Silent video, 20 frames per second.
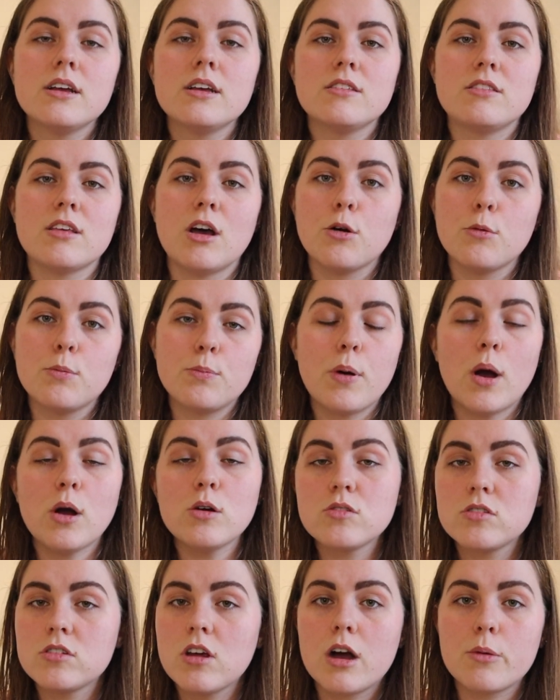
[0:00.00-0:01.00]
So
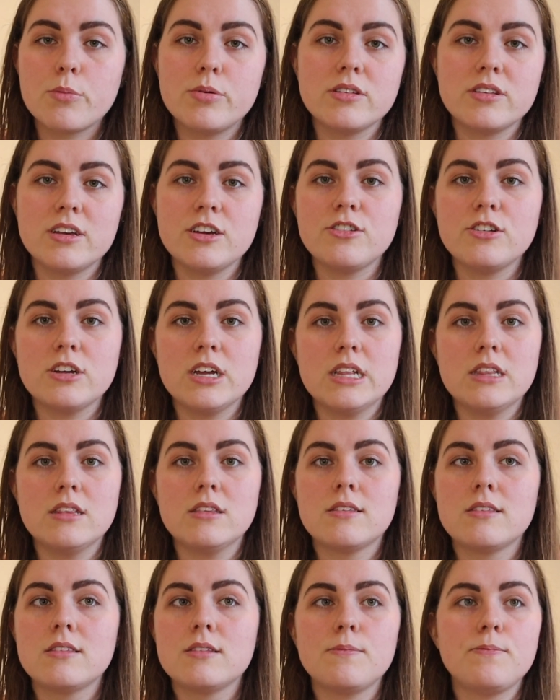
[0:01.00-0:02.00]
postdoc
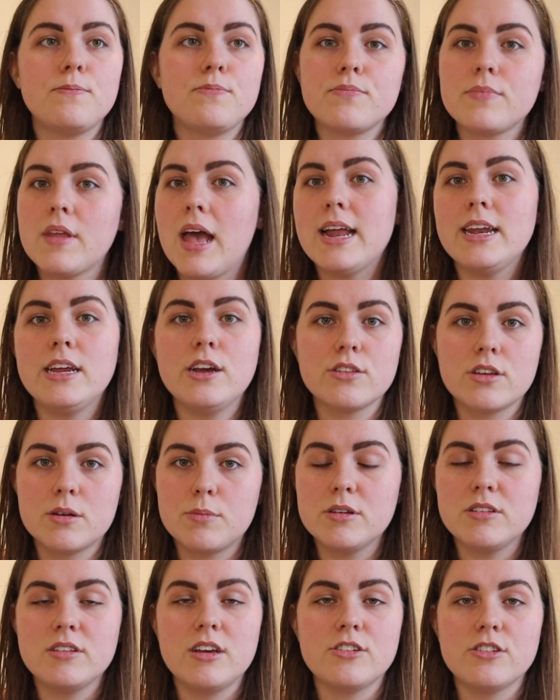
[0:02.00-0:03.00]
positions, any other
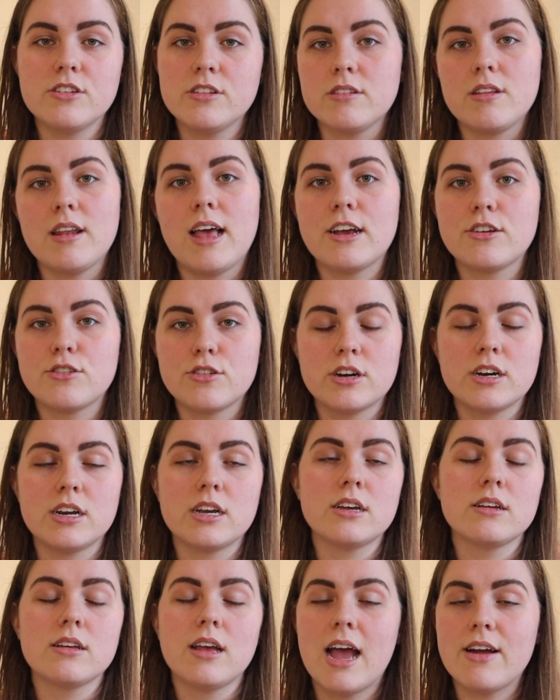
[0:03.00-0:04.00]
positions,
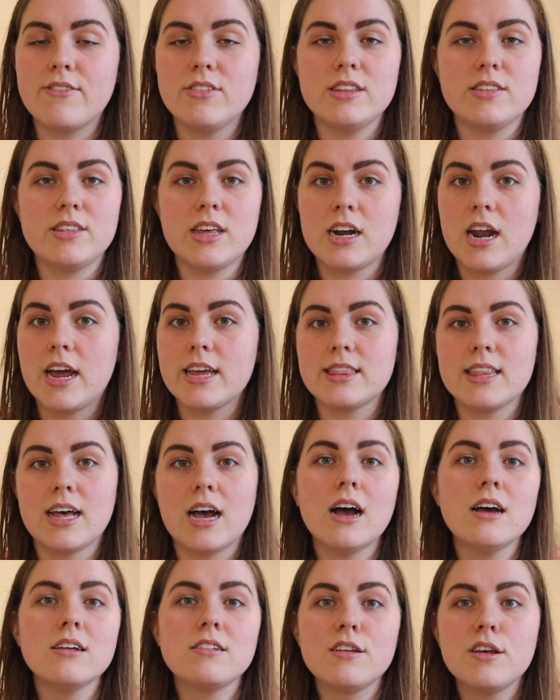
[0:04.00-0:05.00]
lecturing, everything like
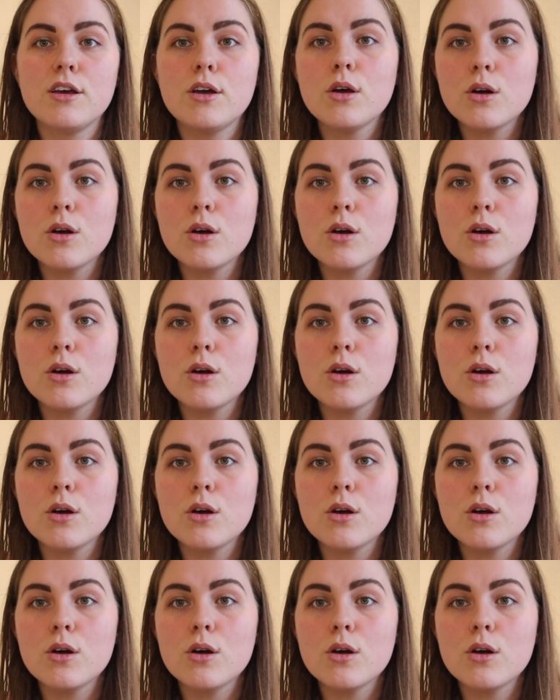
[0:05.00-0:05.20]
that,